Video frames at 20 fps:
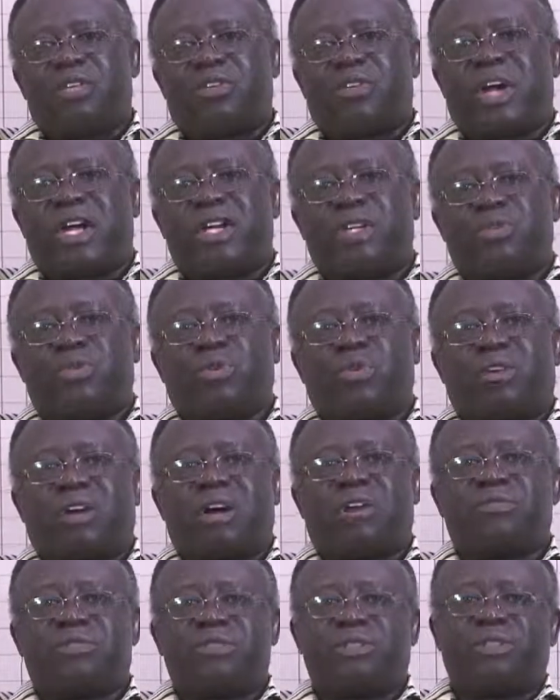trying to
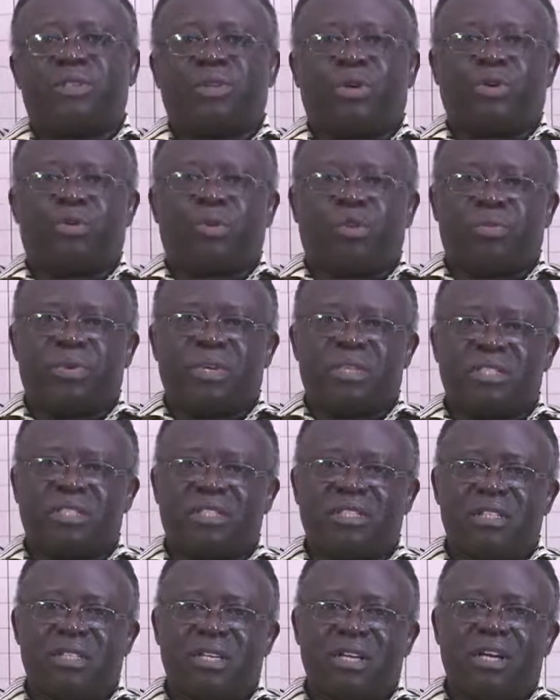craft your
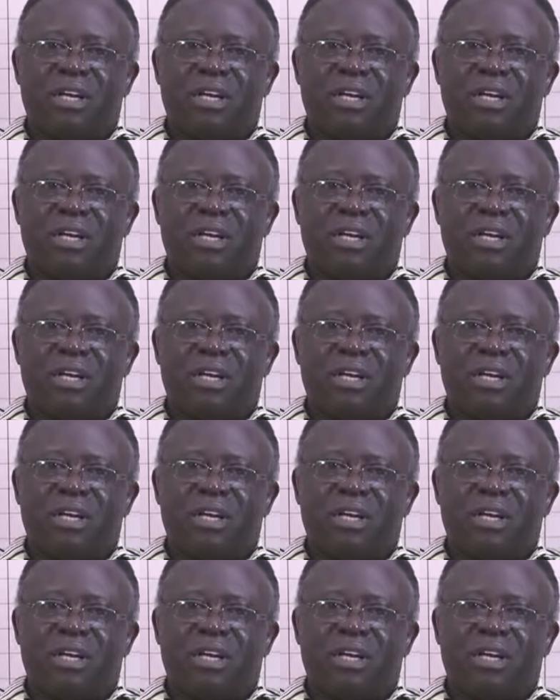topics,